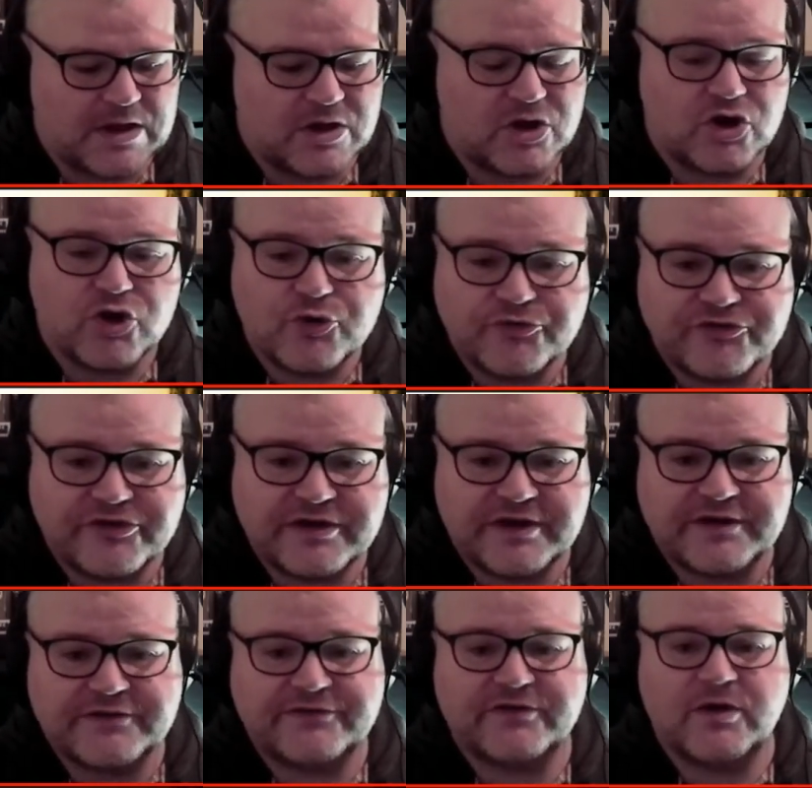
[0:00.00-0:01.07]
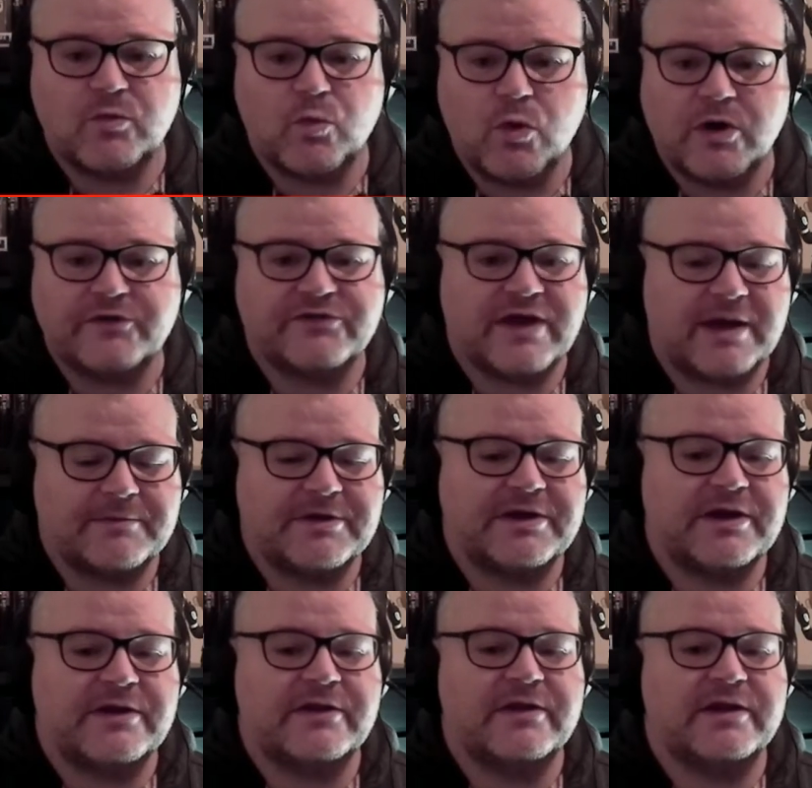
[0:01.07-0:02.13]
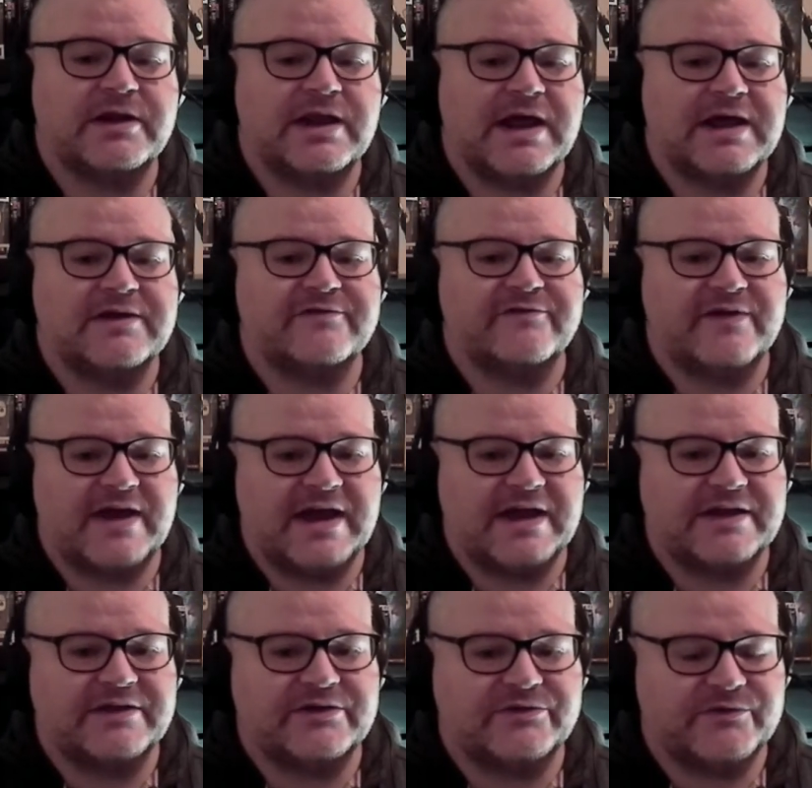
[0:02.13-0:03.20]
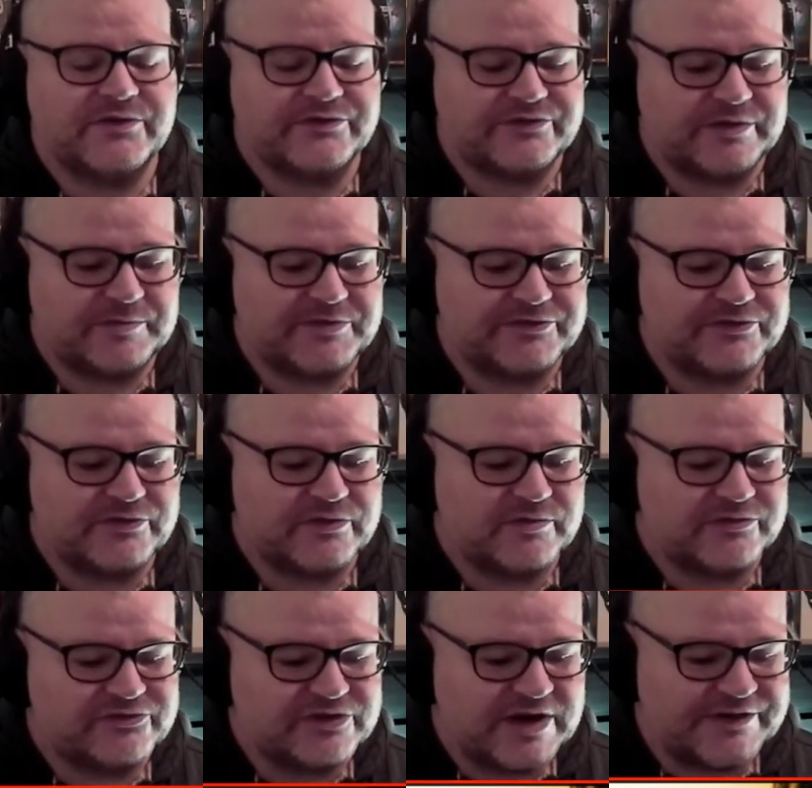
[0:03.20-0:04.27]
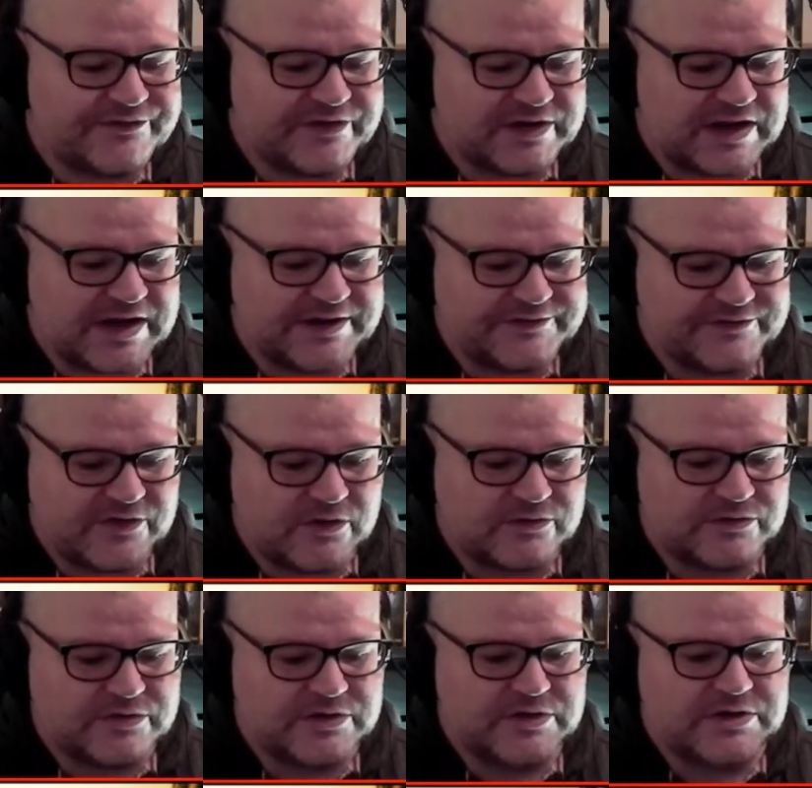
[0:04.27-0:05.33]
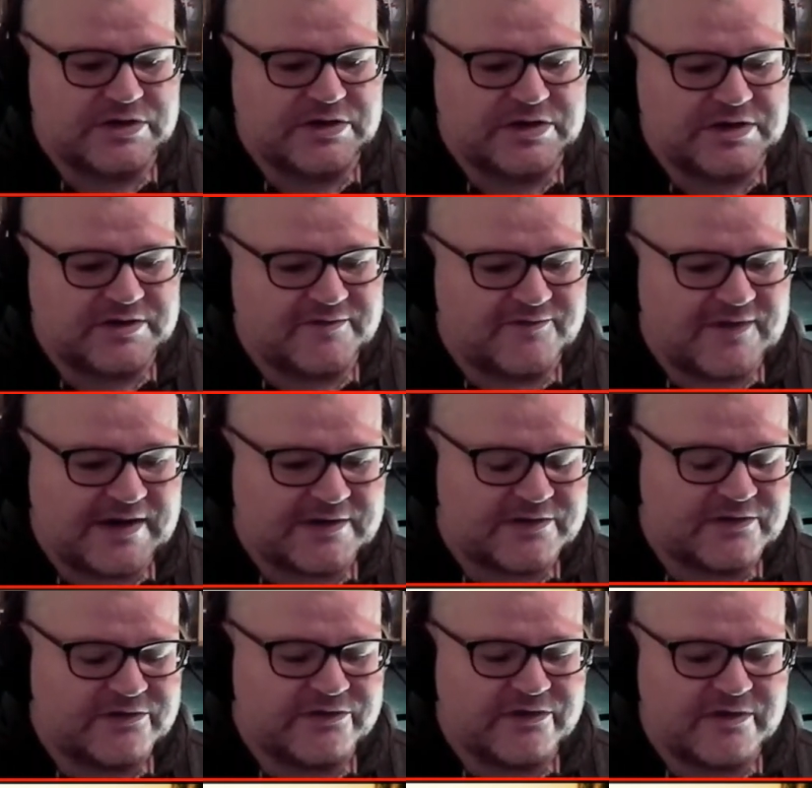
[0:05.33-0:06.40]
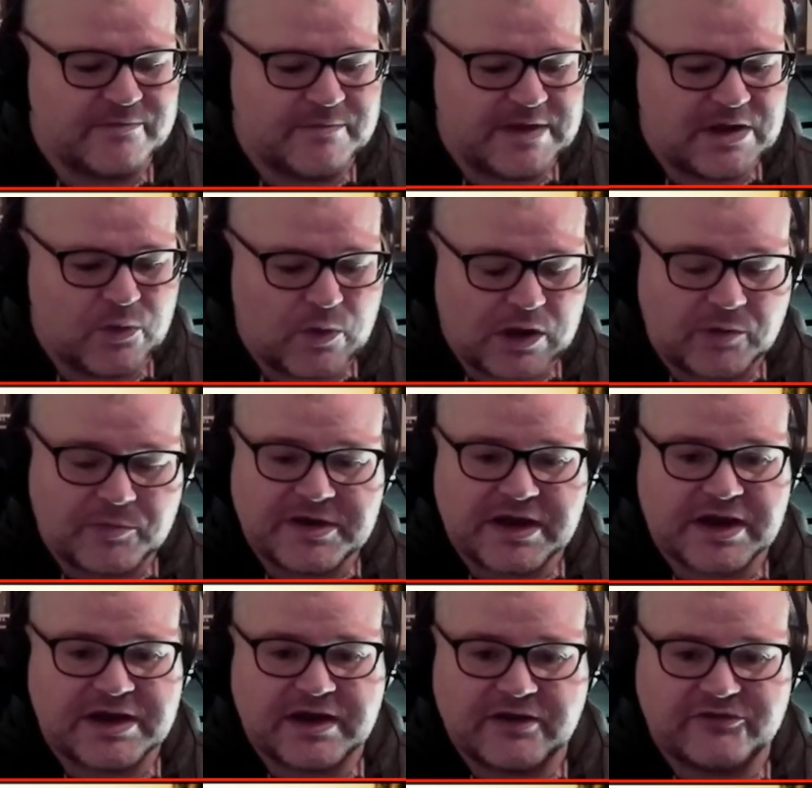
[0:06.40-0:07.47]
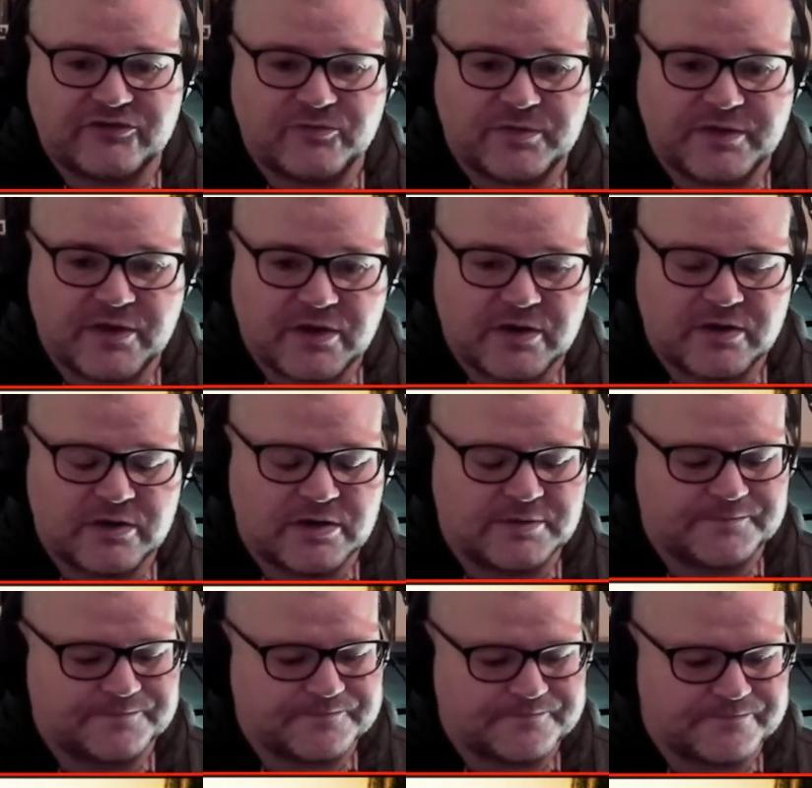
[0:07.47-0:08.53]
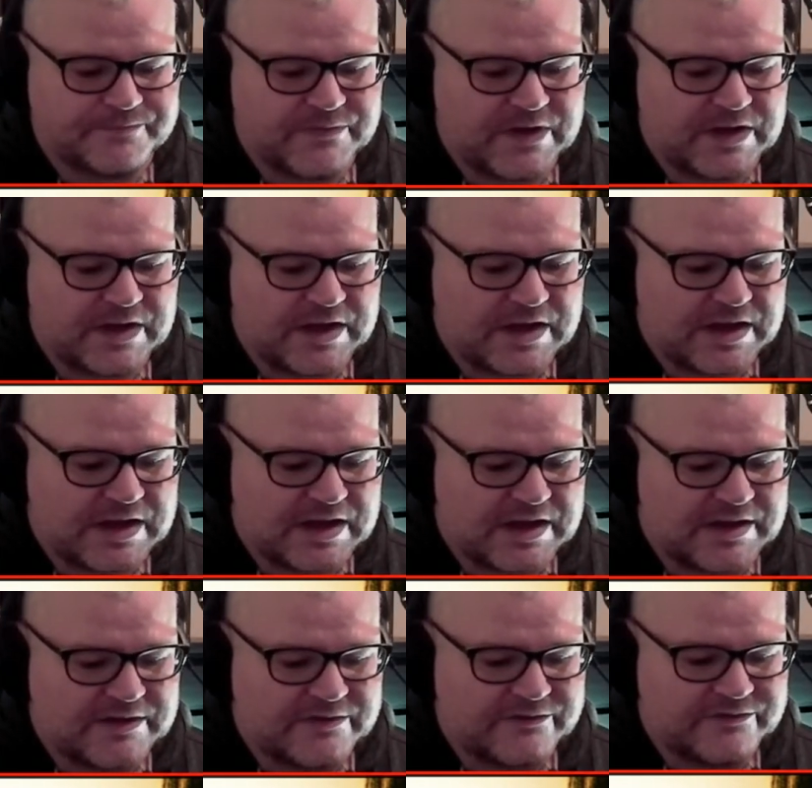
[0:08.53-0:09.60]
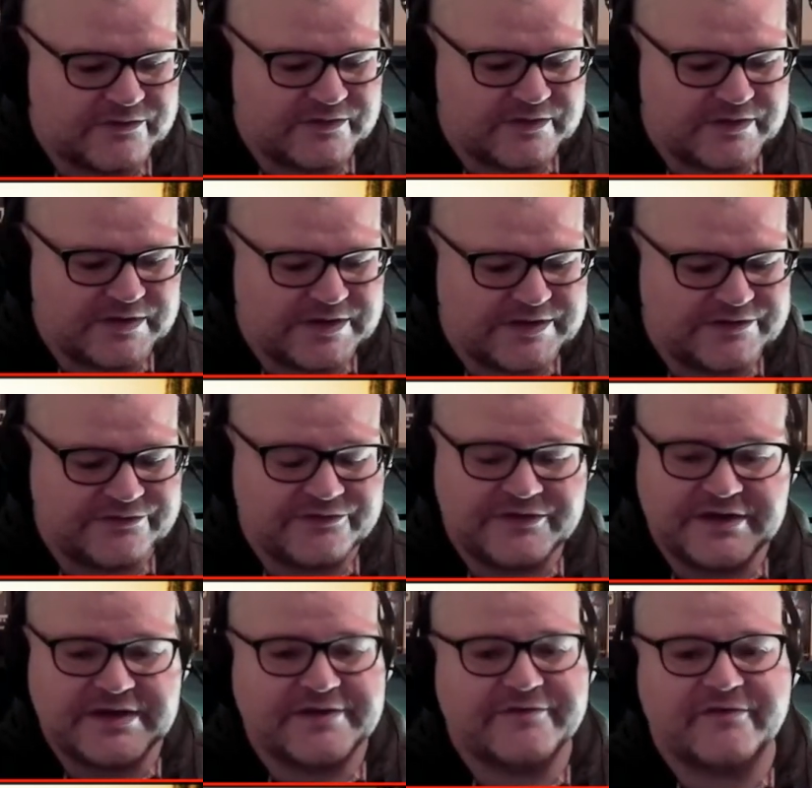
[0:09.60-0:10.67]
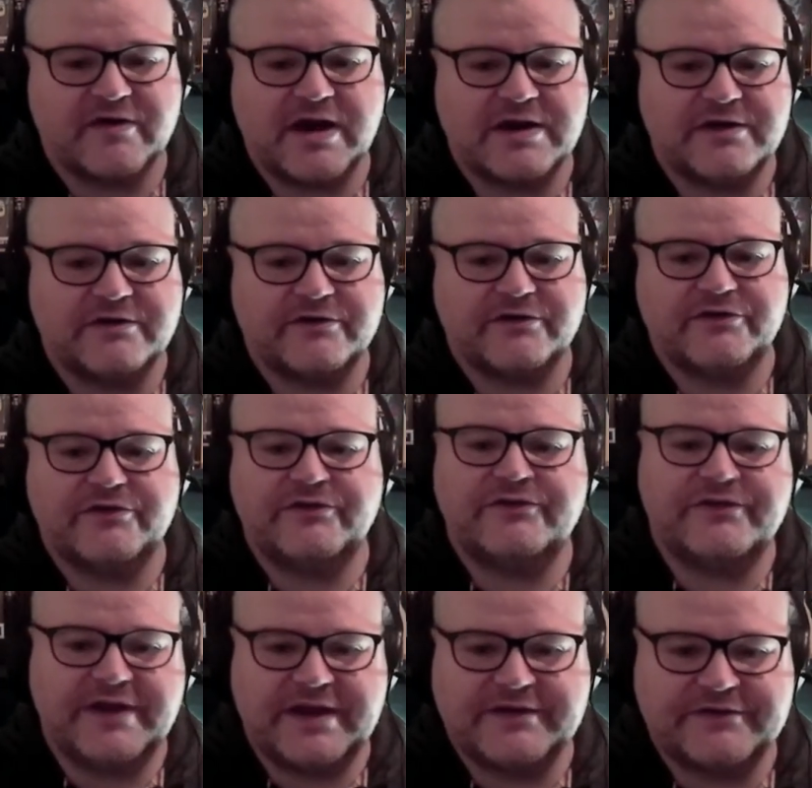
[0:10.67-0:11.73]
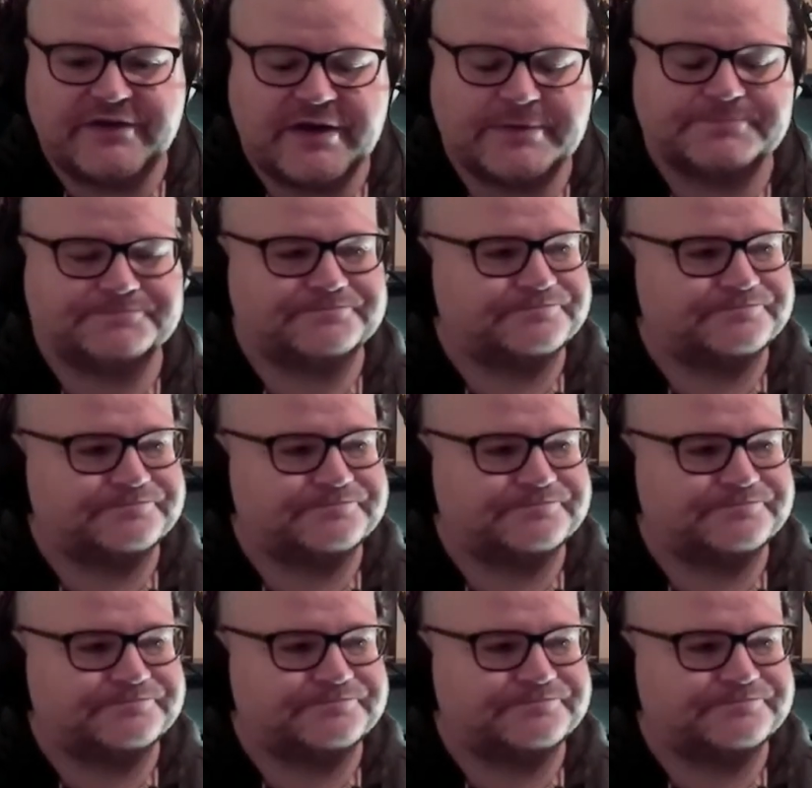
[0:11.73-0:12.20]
who she is and what is happening in their life. And this first episode shines a light on the fact that there may well connection with her and his dear friend Data.